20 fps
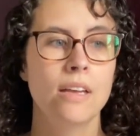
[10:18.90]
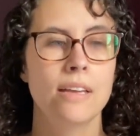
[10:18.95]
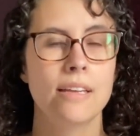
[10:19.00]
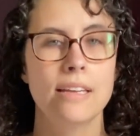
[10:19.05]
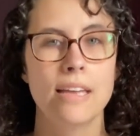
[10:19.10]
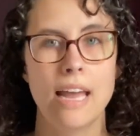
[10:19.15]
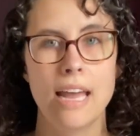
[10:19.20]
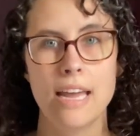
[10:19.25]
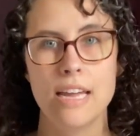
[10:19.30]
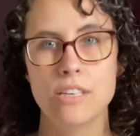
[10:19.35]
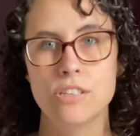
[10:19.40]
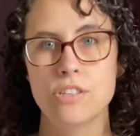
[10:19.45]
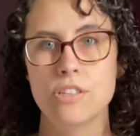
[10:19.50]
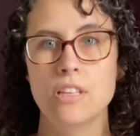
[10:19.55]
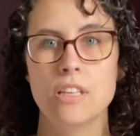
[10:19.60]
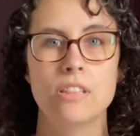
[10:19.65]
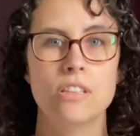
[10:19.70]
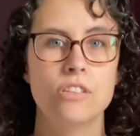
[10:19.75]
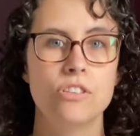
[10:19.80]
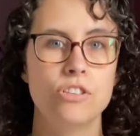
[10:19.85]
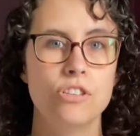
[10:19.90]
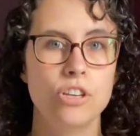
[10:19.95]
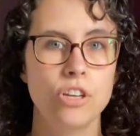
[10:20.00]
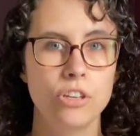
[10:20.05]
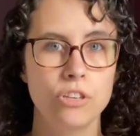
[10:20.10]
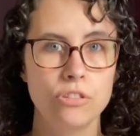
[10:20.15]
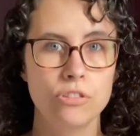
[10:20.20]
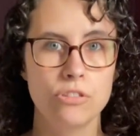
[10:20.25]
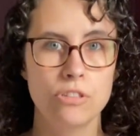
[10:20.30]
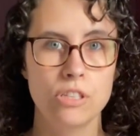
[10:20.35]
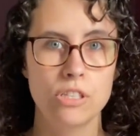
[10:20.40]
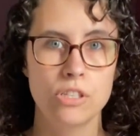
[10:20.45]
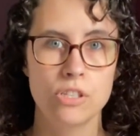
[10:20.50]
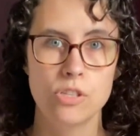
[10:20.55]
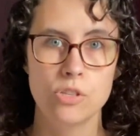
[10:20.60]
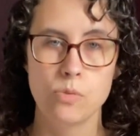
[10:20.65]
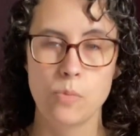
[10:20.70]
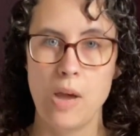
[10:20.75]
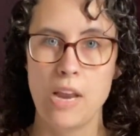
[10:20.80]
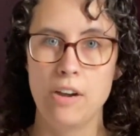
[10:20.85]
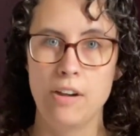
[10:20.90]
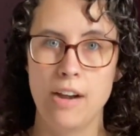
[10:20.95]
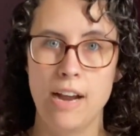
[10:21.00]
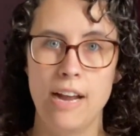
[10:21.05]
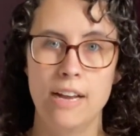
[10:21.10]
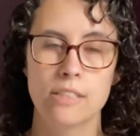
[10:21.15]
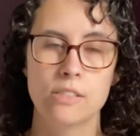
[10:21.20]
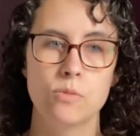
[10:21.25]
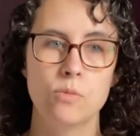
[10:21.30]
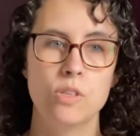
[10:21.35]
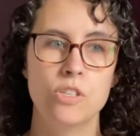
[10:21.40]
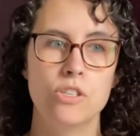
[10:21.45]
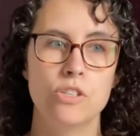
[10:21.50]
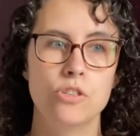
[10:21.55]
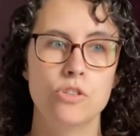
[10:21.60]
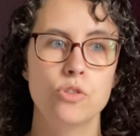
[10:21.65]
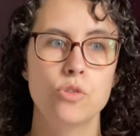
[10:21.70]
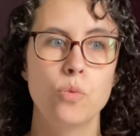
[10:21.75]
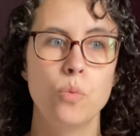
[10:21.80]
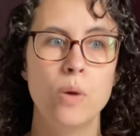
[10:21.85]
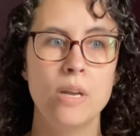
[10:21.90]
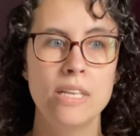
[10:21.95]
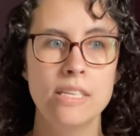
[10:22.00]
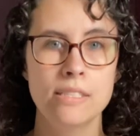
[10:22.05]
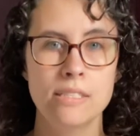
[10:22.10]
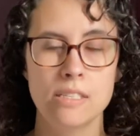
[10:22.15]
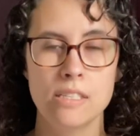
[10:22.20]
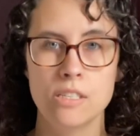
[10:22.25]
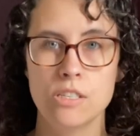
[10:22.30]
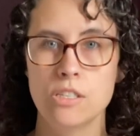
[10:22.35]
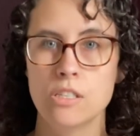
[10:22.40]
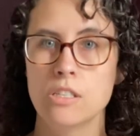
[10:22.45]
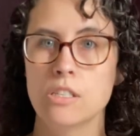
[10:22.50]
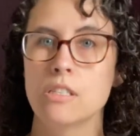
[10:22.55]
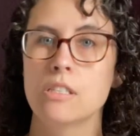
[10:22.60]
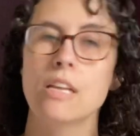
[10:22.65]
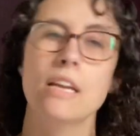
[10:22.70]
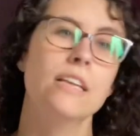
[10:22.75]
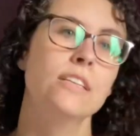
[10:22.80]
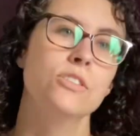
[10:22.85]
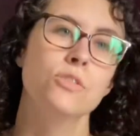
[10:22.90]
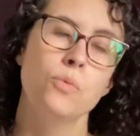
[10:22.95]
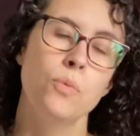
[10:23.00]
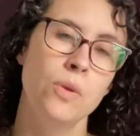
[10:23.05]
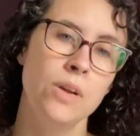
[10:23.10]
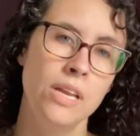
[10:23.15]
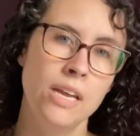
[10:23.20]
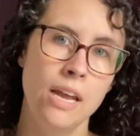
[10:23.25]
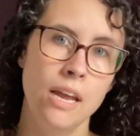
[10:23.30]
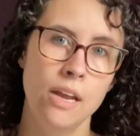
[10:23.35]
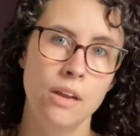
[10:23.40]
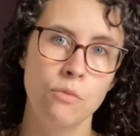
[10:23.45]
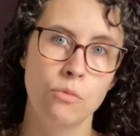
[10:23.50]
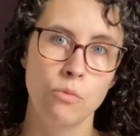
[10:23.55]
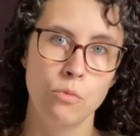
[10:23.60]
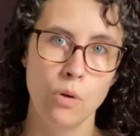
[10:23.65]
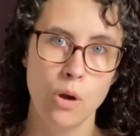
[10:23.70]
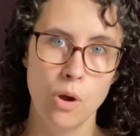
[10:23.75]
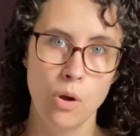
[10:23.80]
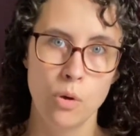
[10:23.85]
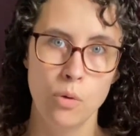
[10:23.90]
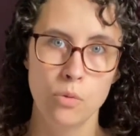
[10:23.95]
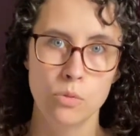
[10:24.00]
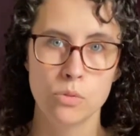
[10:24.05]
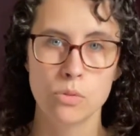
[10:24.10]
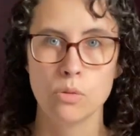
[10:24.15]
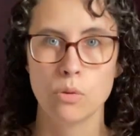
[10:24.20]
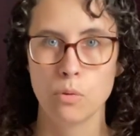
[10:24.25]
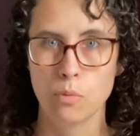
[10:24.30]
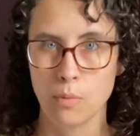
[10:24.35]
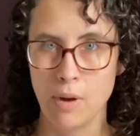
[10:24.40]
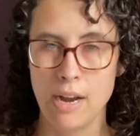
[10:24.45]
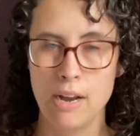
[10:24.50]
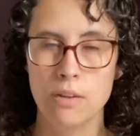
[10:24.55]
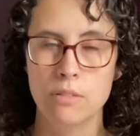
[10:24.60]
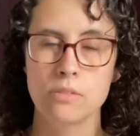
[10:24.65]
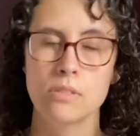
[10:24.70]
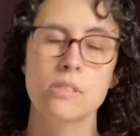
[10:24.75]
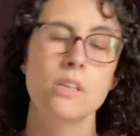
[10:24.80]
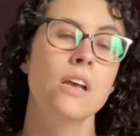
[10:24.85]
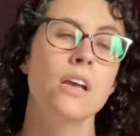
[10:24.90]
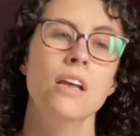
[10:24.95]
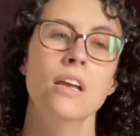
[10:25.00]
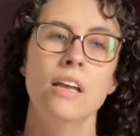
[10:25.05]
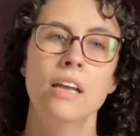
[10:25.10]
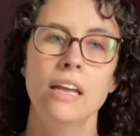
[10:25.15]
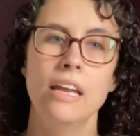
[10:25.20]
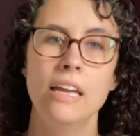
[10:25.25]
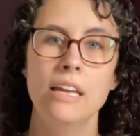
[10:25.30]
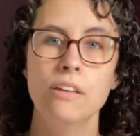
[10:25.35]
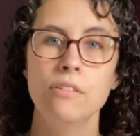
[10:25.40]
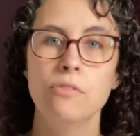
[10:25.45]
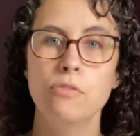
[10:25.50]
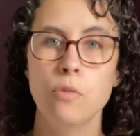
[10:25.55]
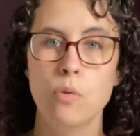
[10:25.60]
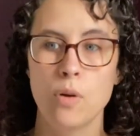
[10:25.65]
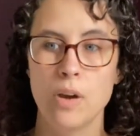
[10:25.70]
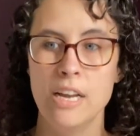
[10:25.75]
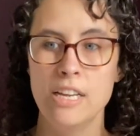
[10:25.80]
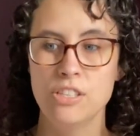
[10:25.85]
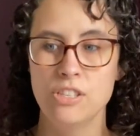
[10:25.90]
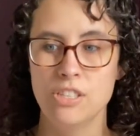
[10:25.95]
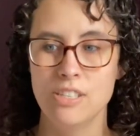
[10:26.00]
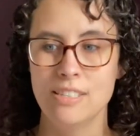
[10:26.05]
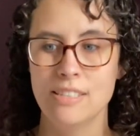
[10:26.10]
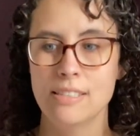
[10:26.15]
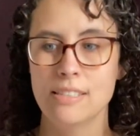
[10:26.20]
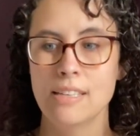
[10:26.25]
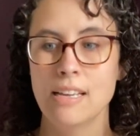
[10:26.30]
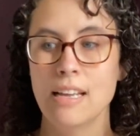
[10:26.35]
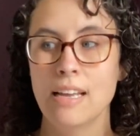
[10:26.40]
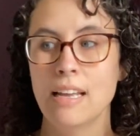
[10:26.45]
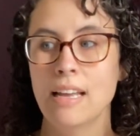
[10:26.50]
gauge that the children's sweater has, which is 20 stitches and 28 rows or rounds in 4 inches.